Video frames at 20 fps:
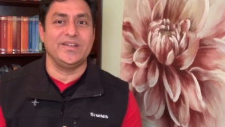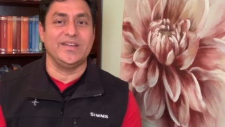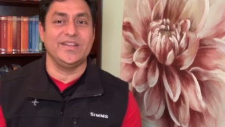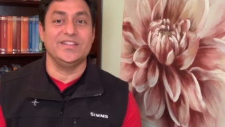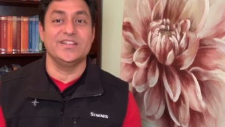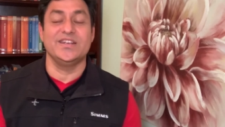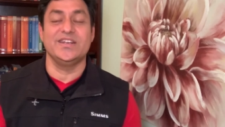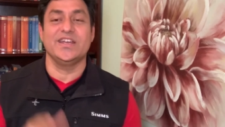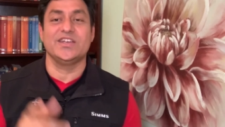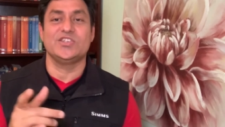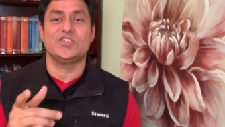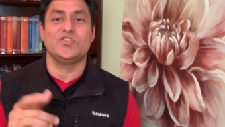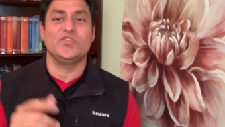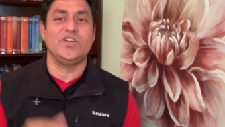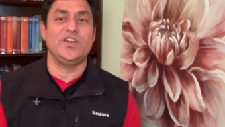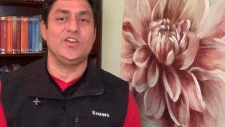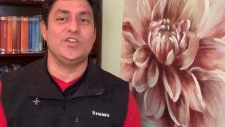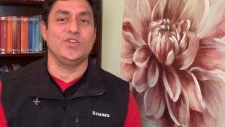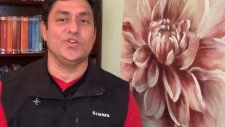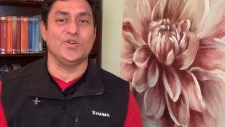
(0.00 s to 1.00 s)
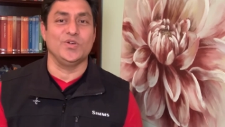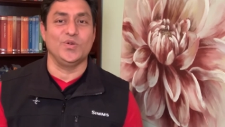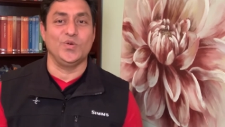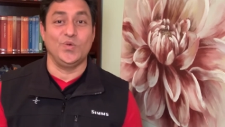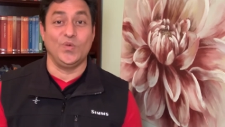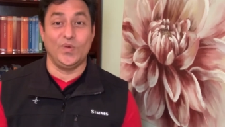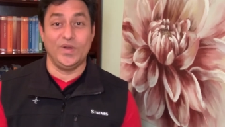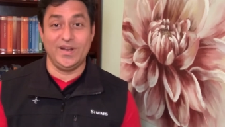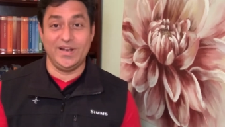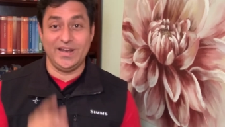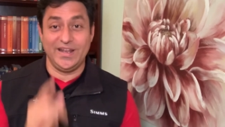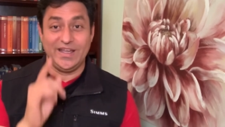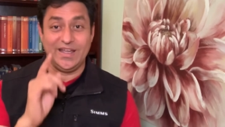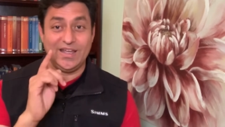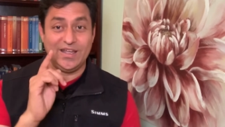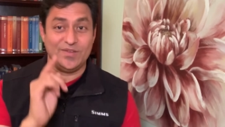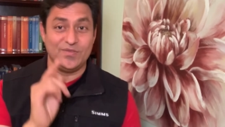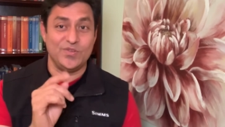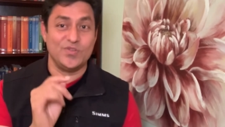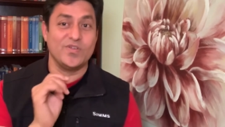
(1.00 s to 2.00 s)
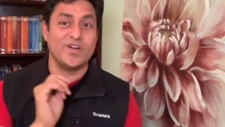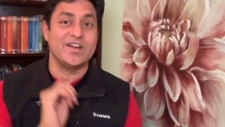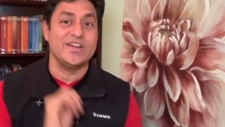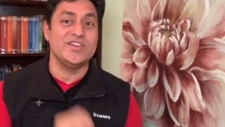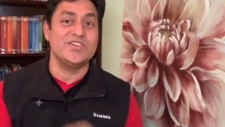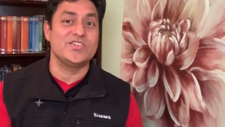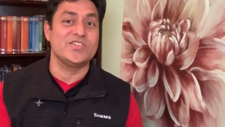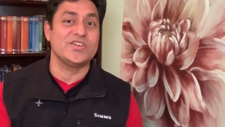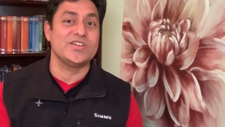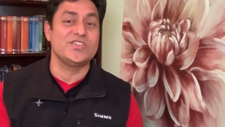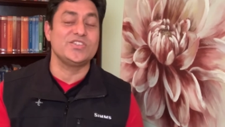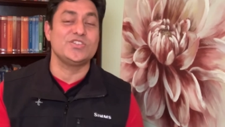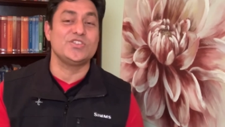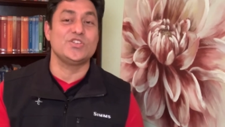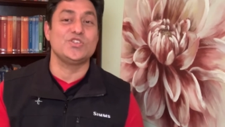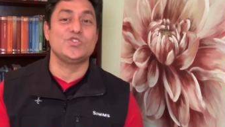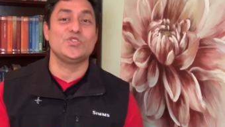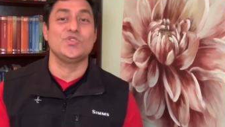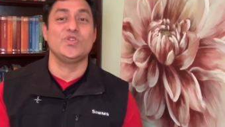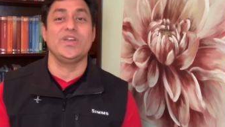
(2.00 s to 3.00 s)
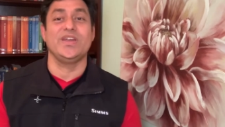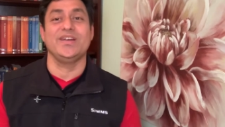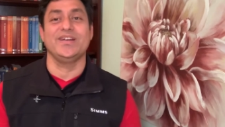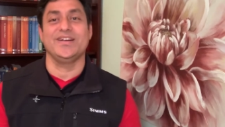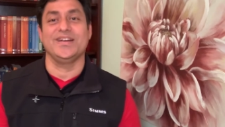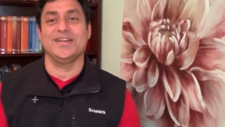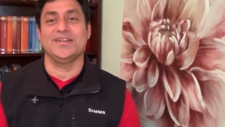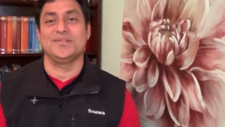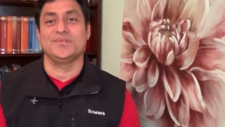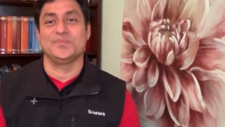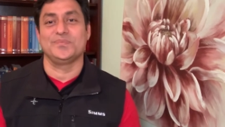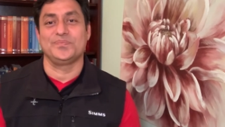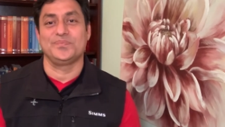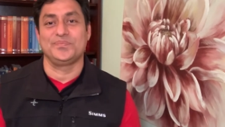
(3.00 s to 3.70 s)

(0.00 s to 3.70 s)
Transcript: in the next video, only if you are interested to hear it.